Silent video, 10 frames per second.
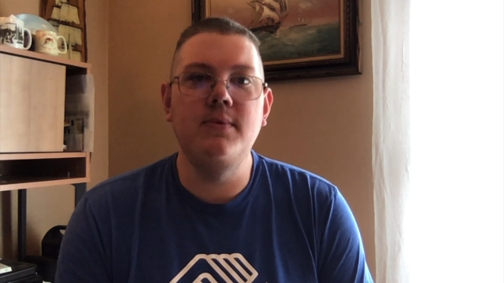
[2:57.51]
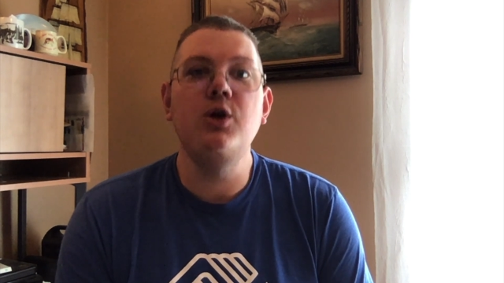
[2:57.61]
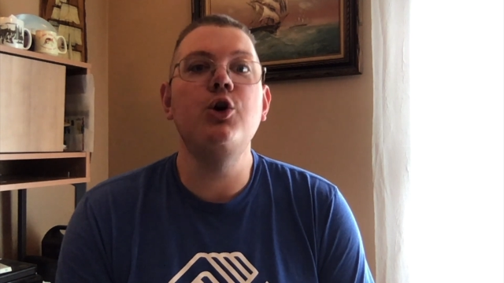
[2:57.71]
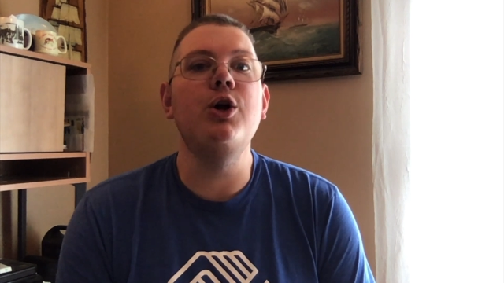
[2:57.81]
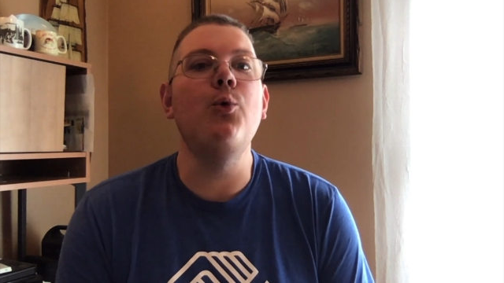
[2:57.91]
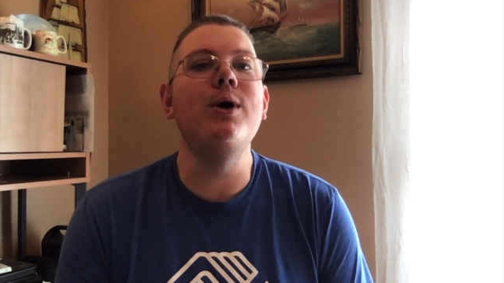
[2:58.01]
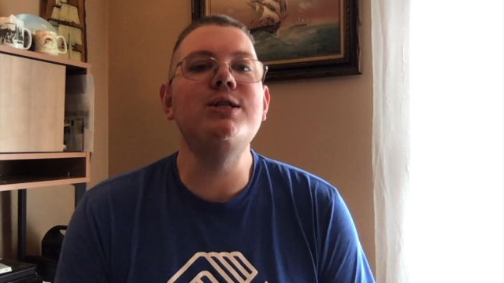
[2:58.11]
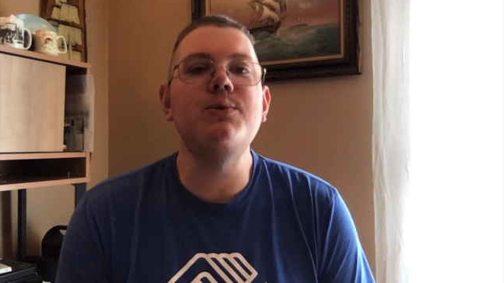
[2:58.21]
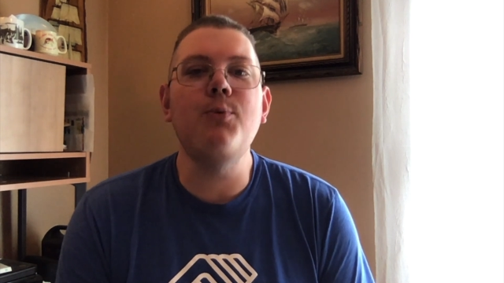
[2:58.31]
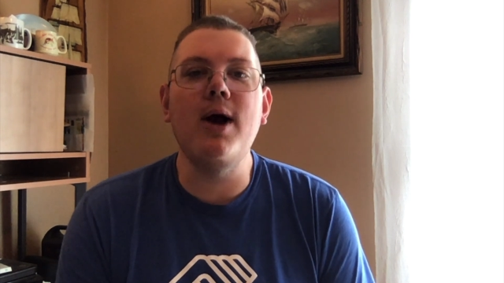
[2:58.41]
You're going to win
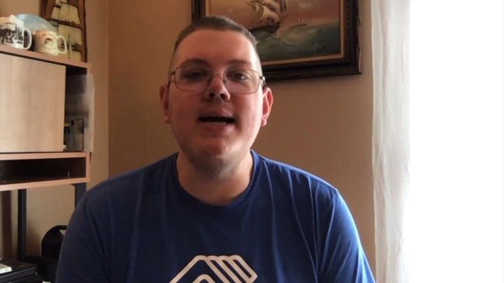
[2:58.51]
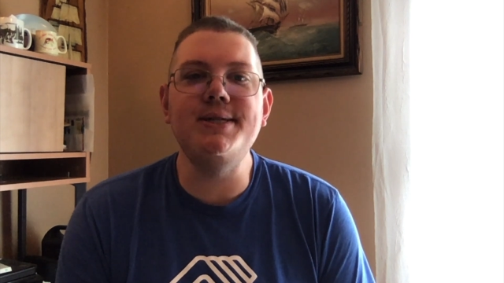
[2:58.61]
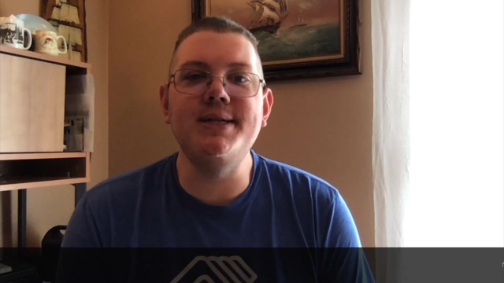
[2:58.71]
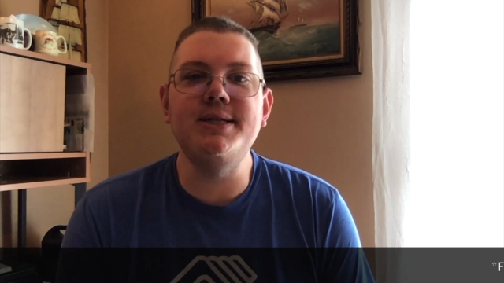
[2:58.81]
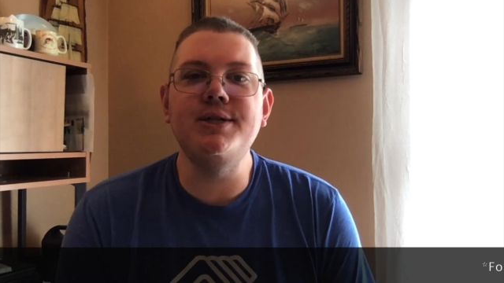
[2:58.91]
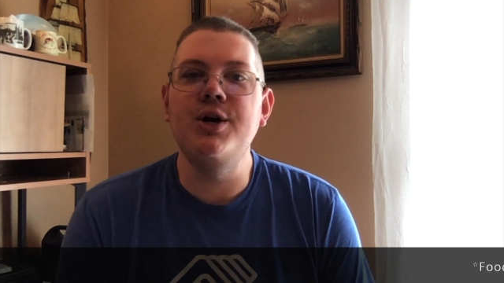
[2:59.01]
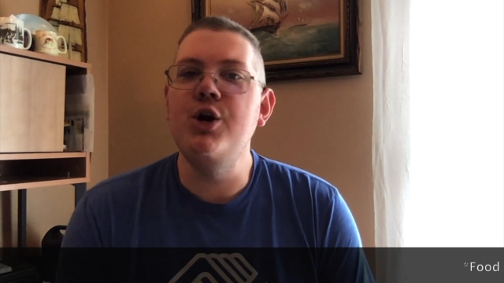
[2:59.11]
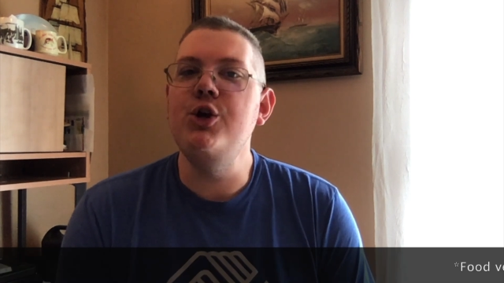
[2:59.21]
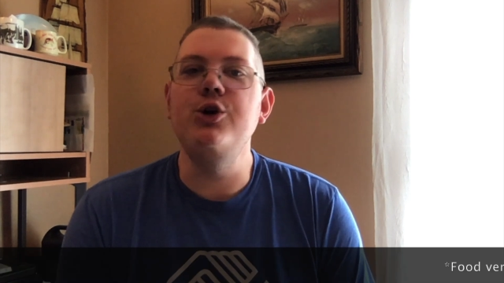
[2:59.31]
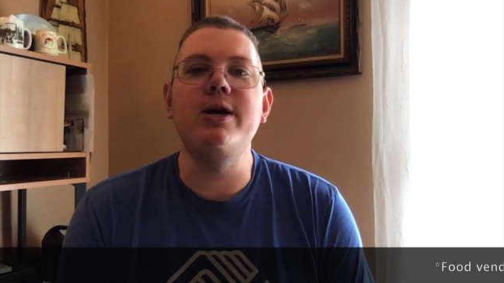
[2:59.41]
some prizes,
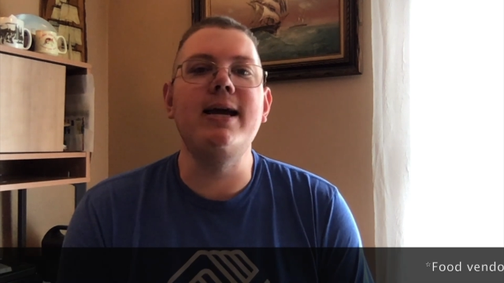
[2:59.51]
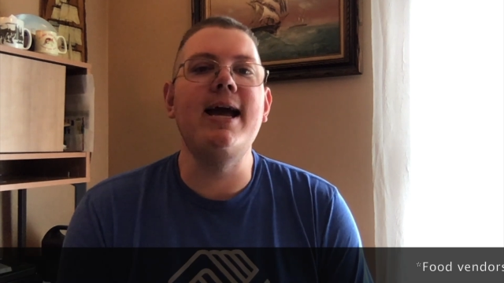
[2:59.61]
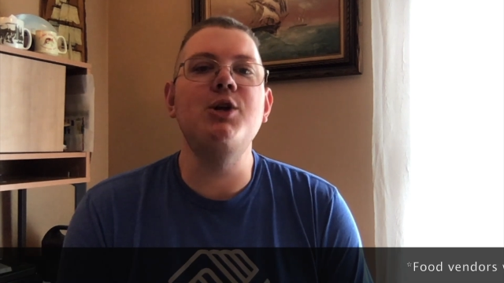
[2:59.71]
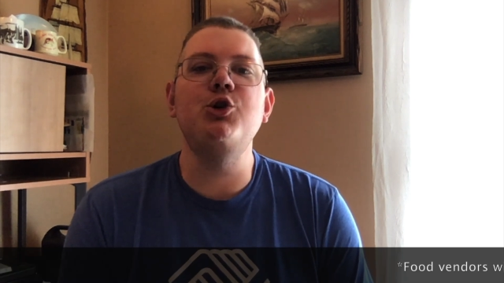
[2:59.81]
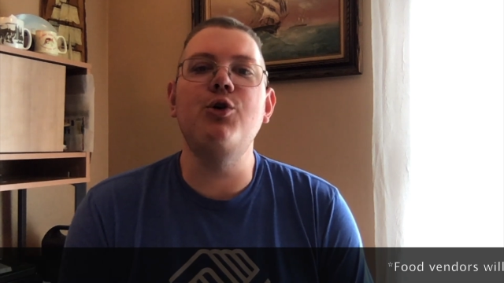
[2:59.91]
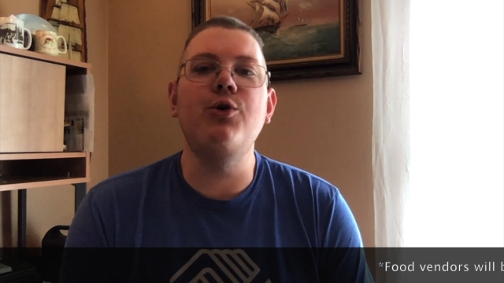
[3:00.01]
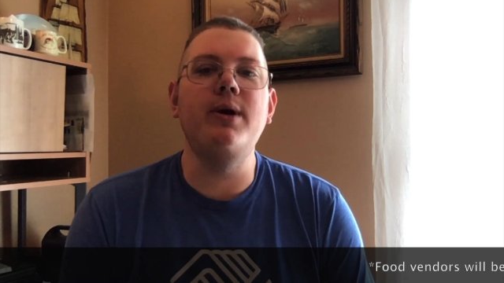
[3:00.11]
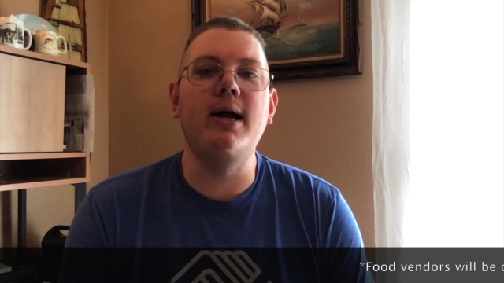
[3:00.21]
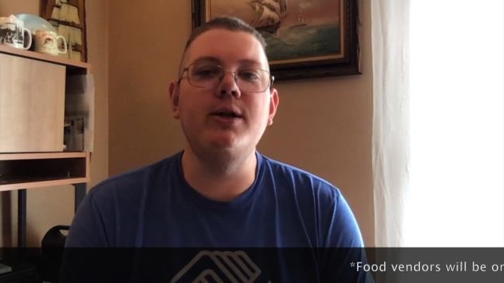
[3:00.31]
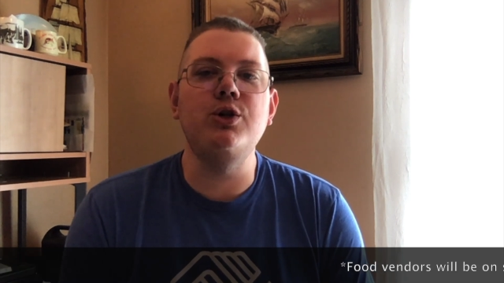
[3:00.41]
you can catch your own
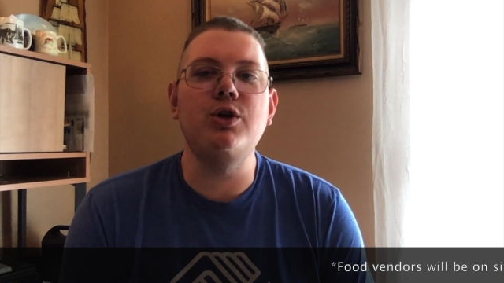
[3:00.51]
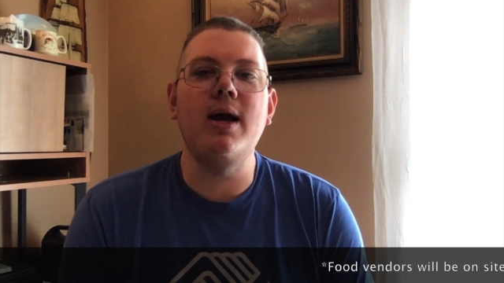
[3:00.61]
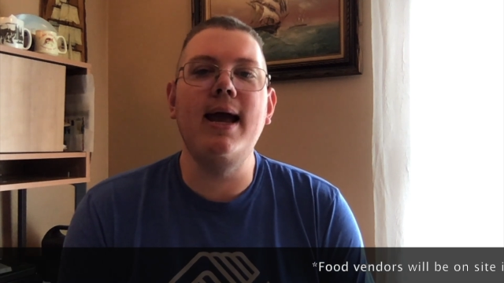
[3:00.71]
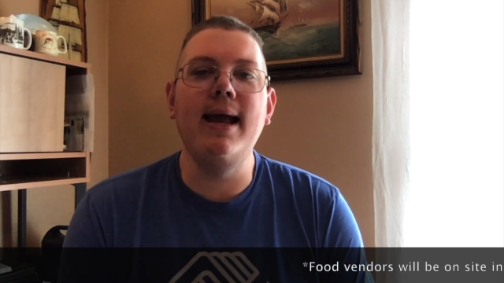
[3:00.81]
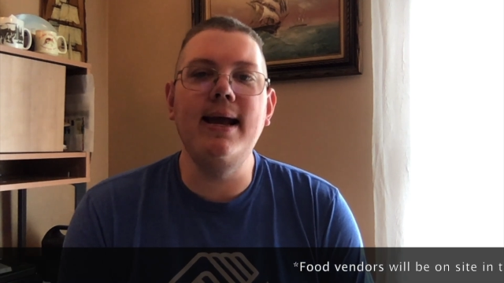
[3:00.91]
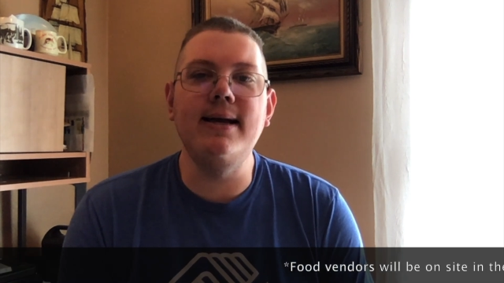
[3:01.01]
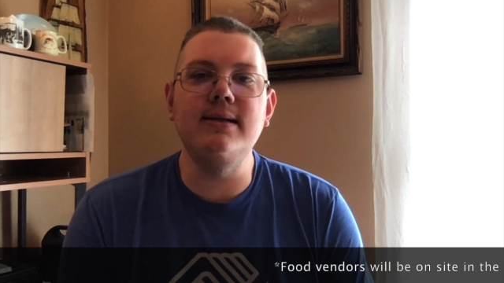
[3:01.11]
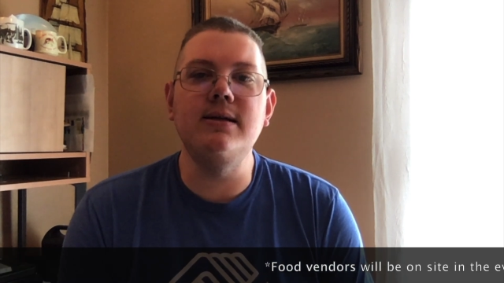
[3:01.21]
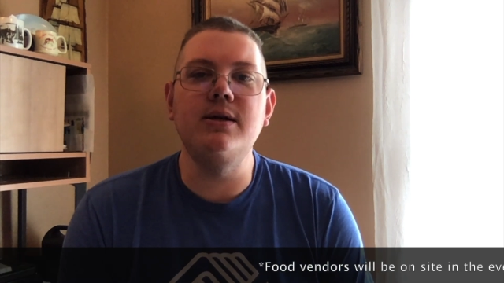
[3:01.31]
lunch, and